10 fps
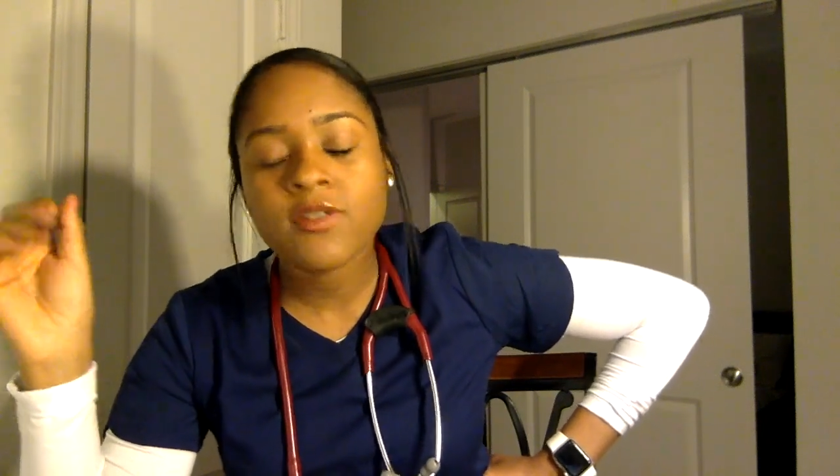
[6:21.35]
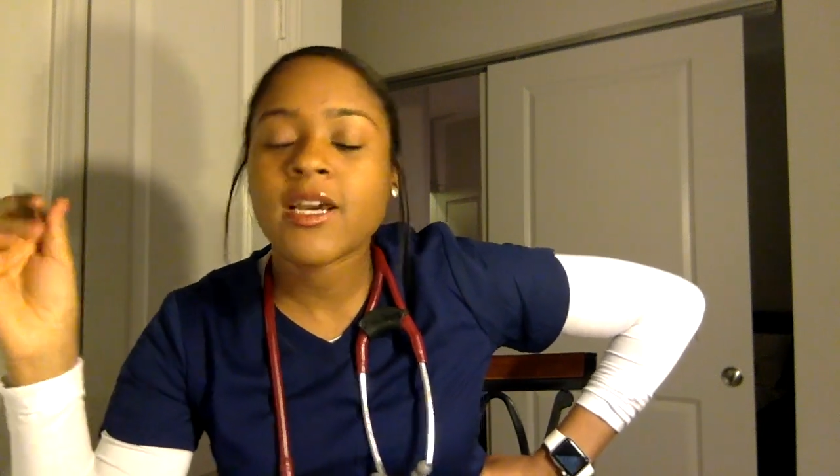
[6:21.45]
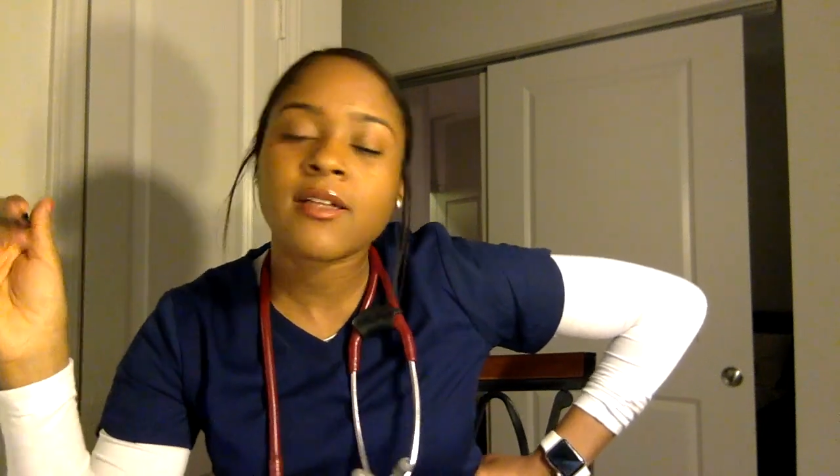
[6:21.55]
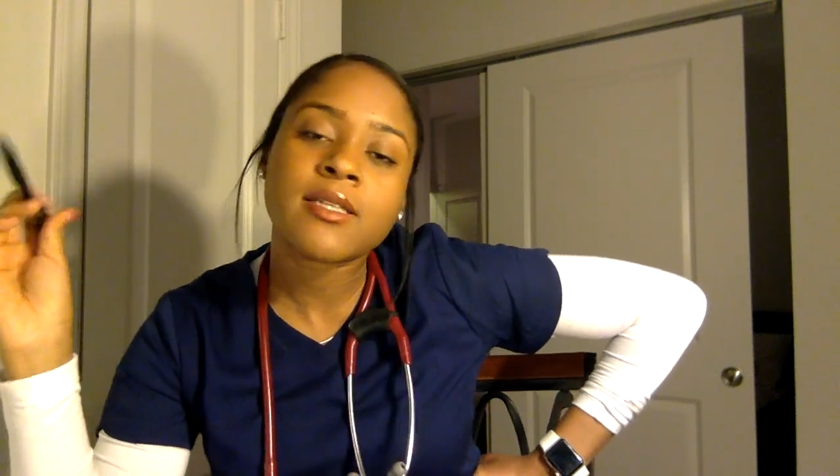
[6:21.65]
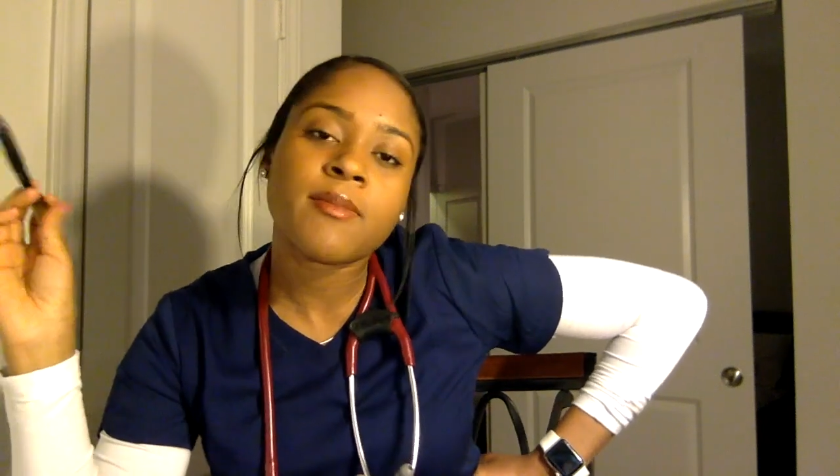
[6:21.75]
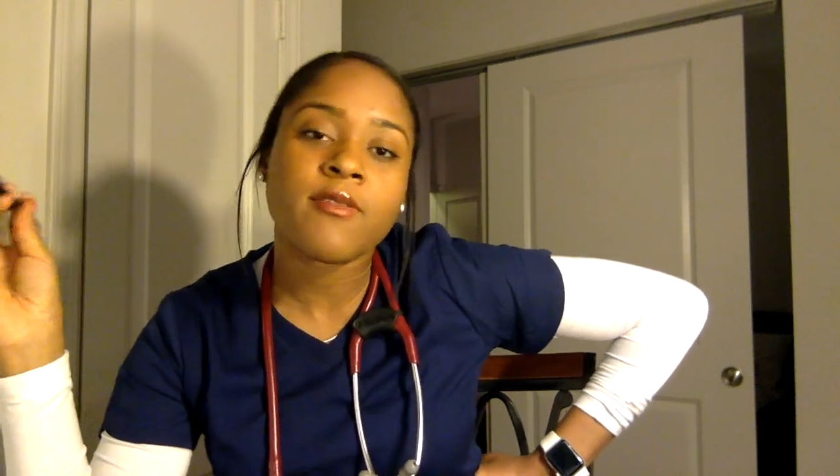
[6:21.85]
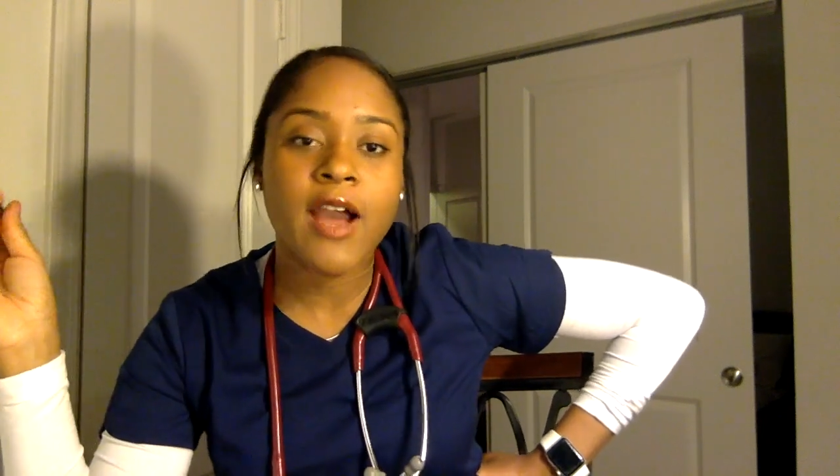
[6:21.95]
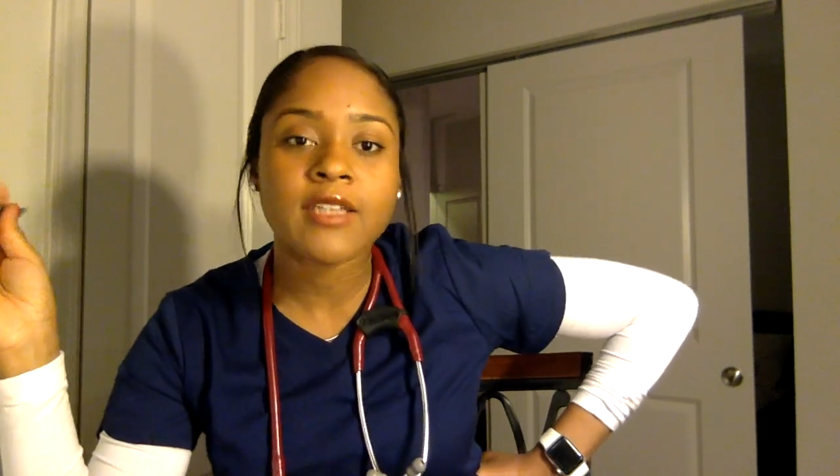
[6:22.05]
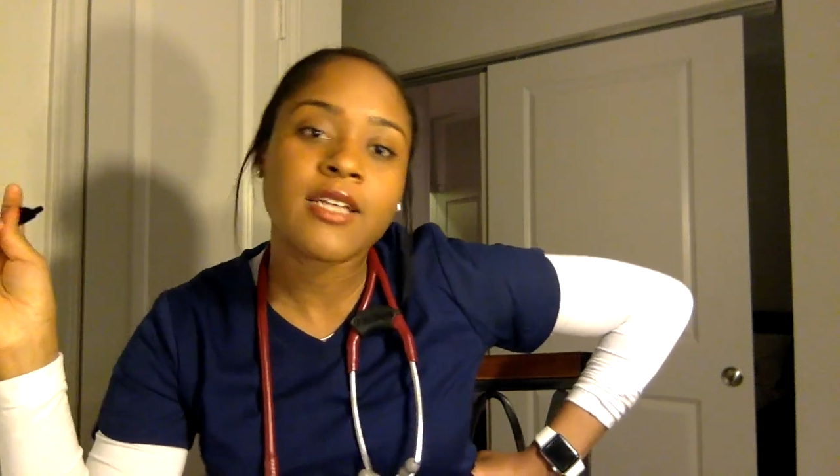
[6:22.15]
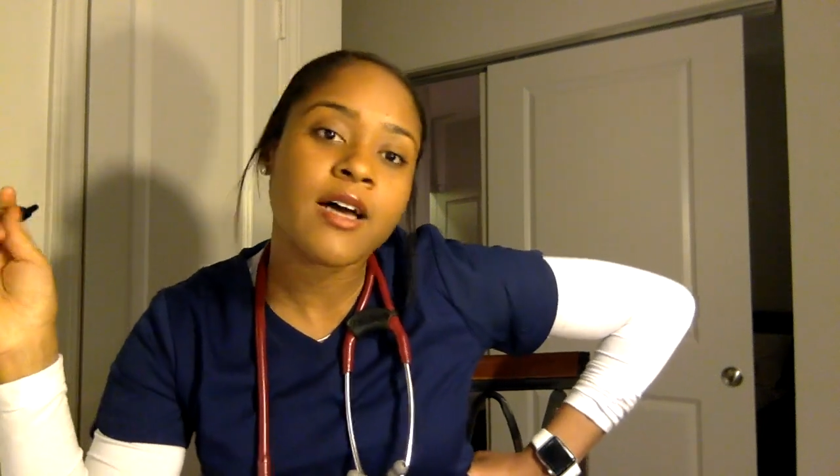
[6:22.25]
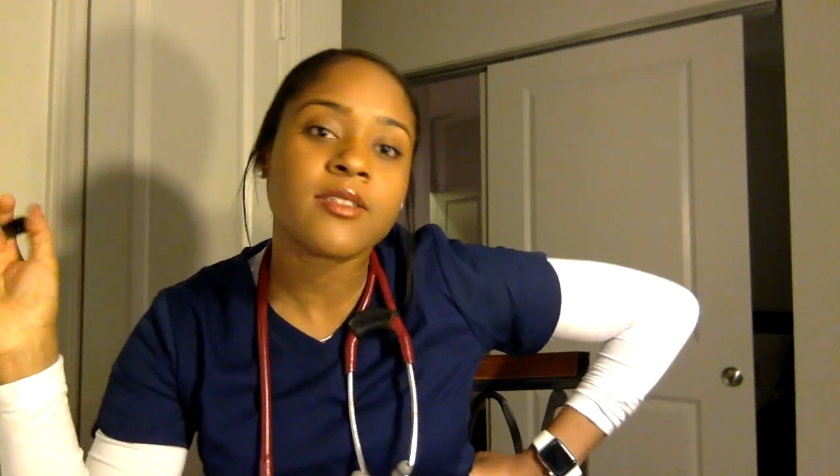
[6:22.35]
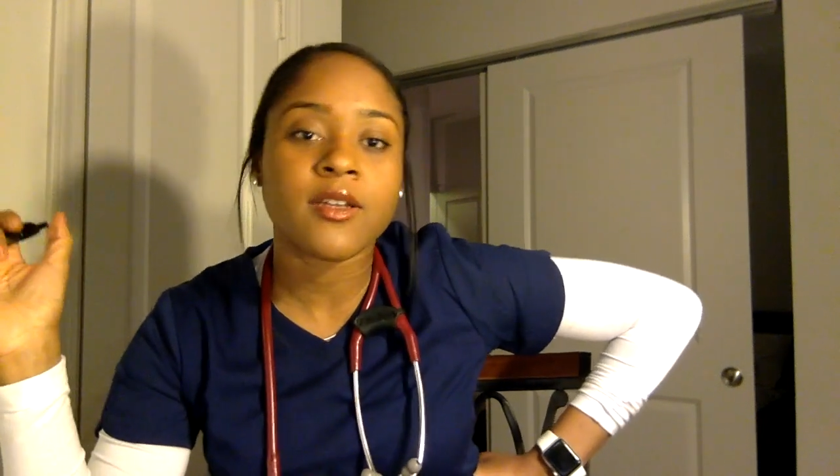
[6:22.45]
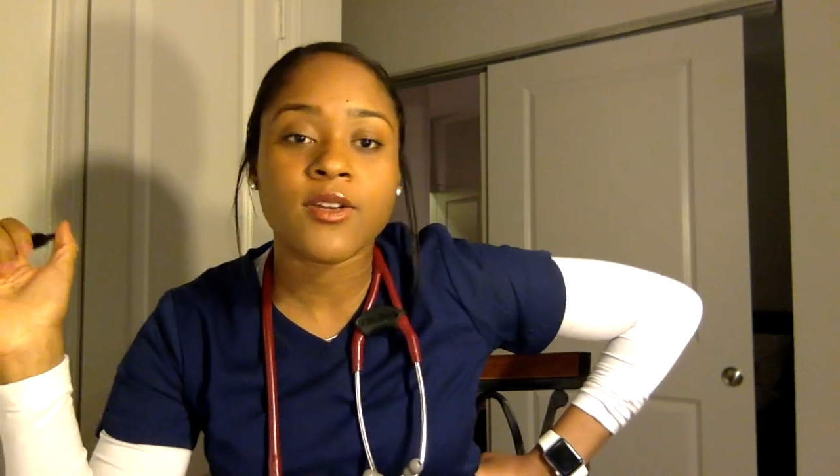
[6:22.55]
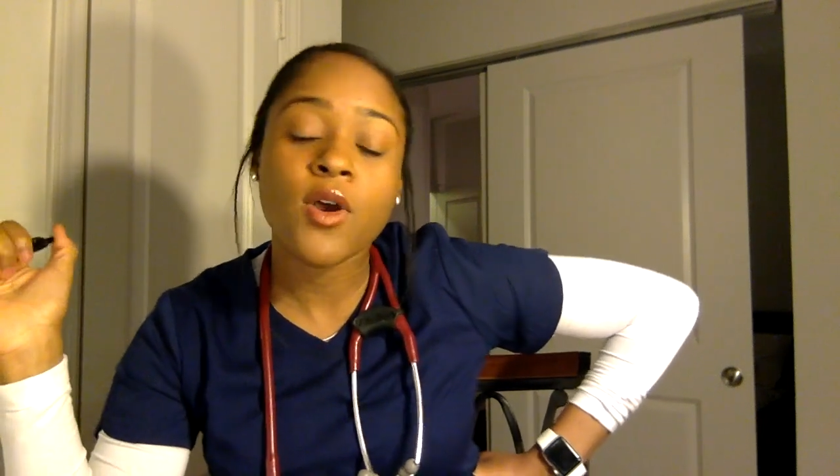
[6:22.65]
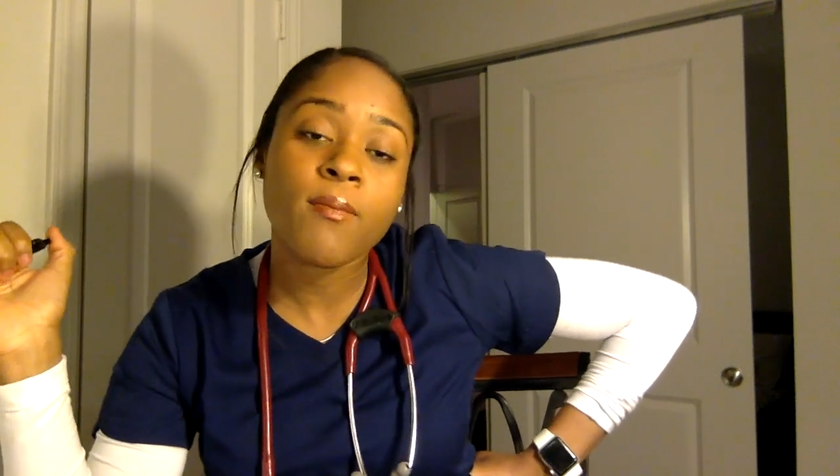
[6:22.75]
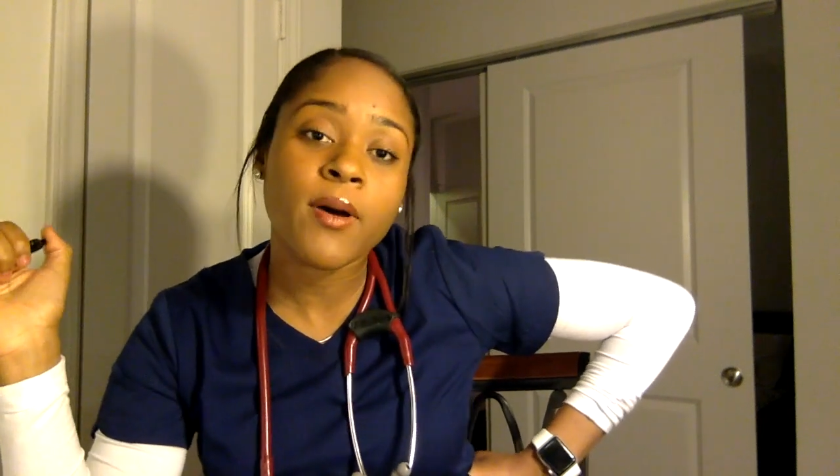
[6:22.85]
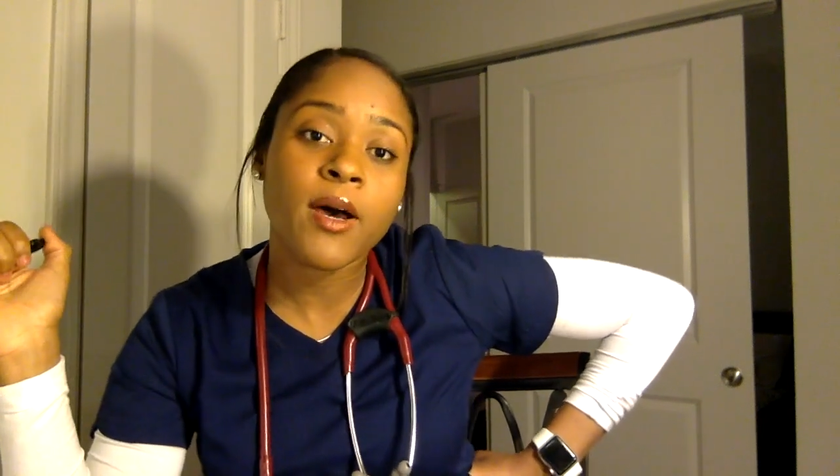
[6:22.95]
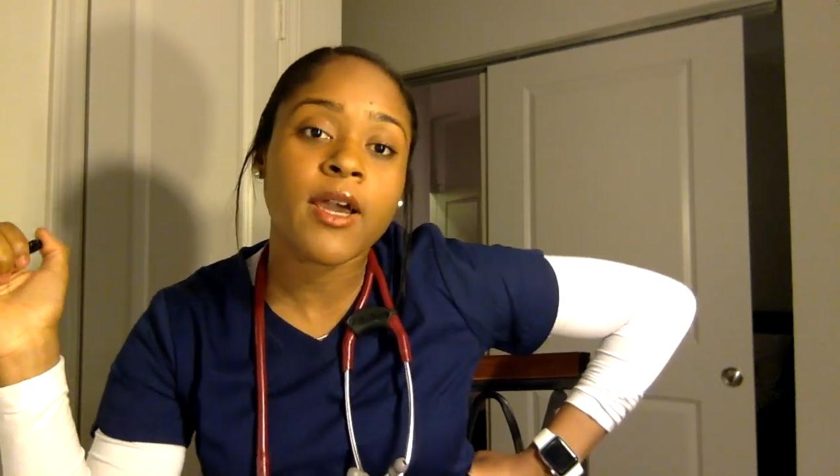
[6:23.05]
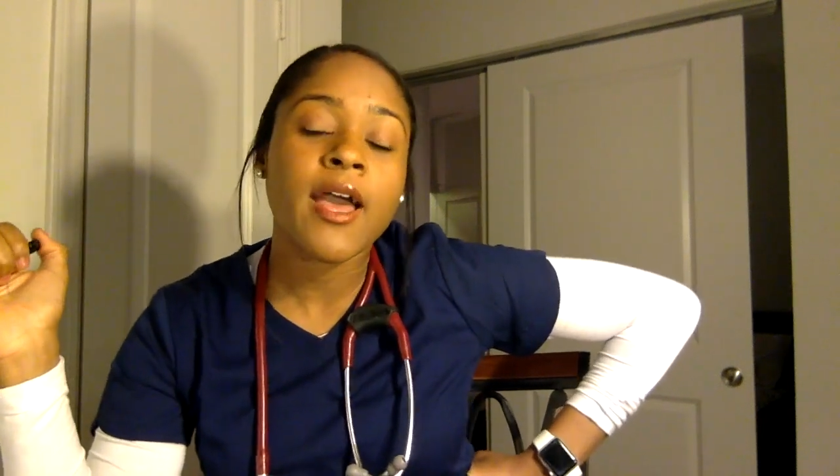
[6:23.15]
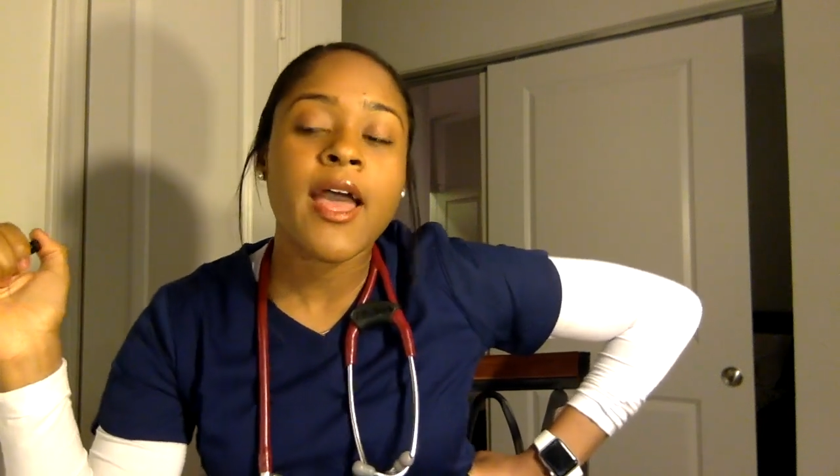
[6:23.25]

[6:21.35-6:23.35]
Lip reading: down some of the rationales on a notebook,